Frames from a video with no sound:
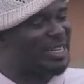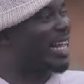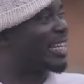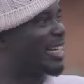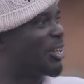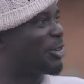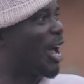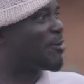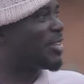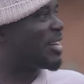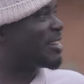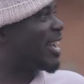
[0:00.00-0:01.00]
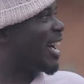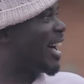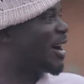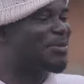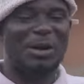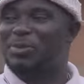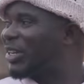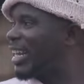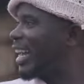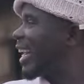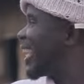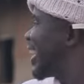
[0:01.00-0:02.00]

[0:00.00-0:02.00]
But I they observe the area, my brother.